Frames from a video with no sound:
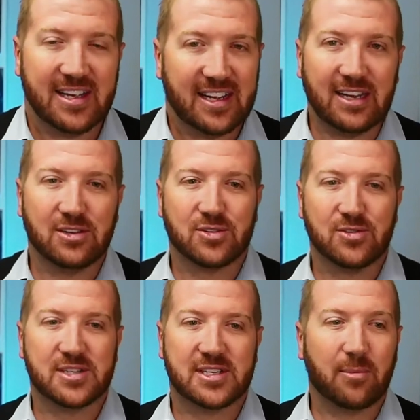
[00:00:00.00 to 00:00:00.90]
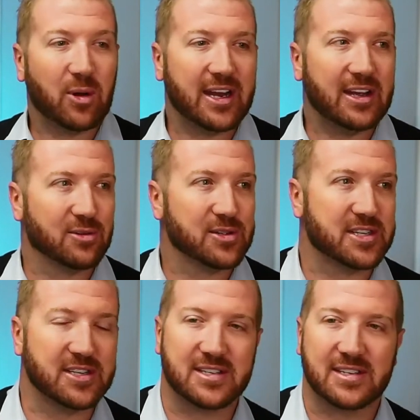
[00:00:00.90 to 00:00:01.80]
into someone
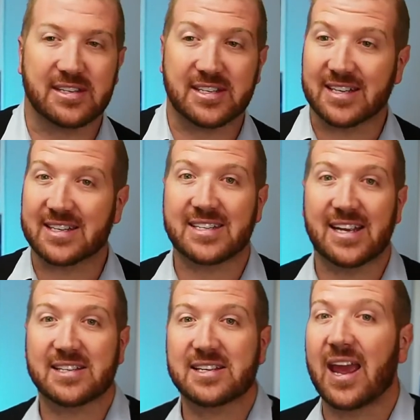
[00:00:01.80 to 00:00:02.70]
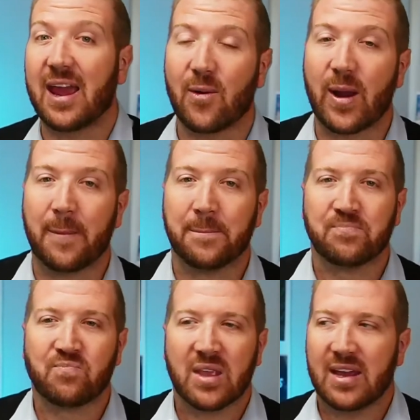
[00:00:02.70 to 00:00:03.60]
else's success area.
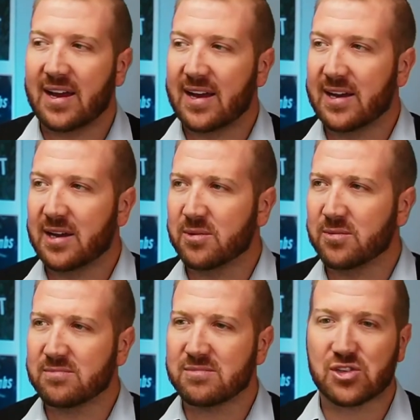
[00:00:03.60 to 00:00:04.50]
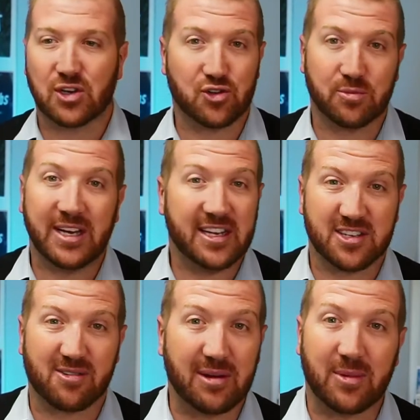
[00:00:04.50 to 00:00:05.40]
Social media is a
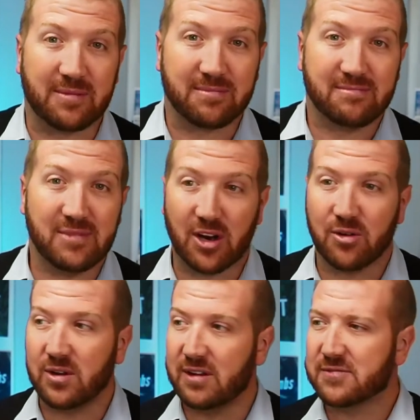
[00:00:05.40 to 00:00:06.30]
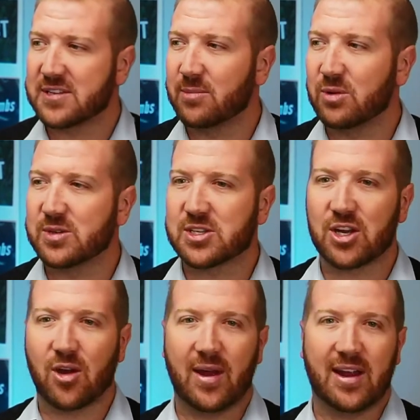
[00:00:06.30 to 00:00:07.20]
great one. If someone was to
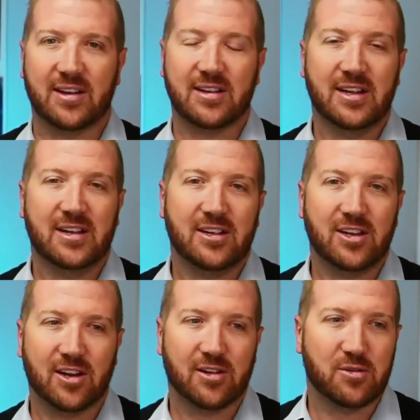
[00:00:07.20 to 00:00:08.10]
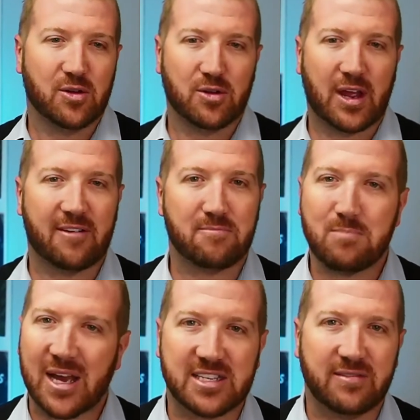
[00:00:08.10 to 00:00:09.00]
go out and, have
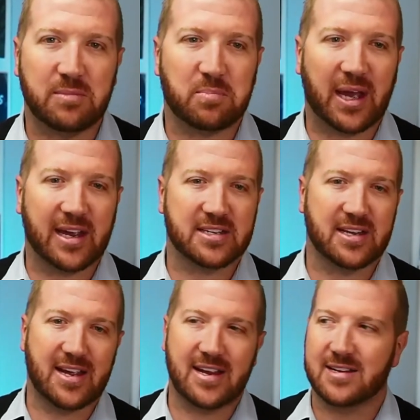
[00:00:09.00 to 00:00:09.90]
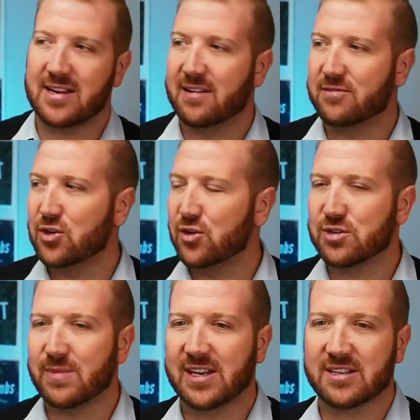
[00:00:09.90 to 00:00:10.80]
massive impact and have huge
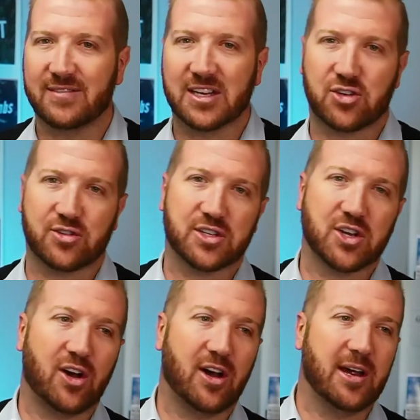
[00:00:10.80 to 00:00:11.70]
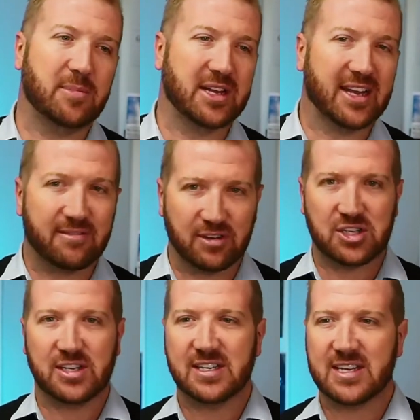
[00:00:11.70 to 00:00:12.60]
amounts of extra time and leverage
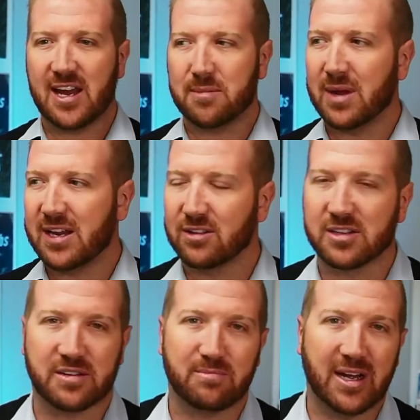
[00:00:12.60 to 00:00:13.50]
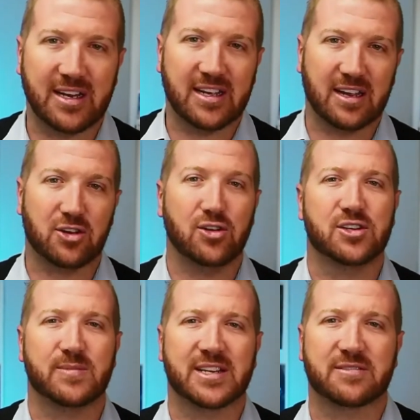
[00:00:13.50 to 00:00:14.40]
things out, make lots of money, get huge
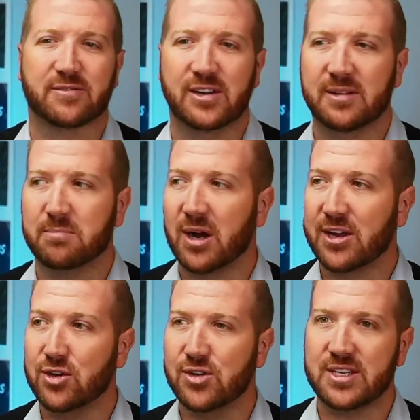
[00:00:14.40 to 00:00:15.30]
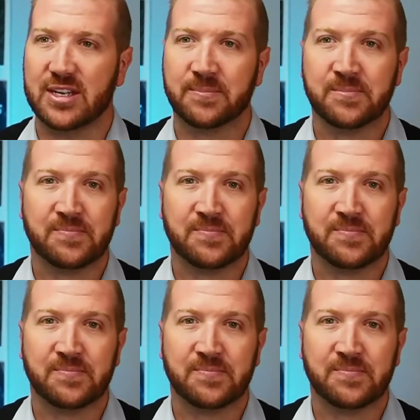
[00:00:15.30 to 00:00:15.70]
amounts of freedom by using,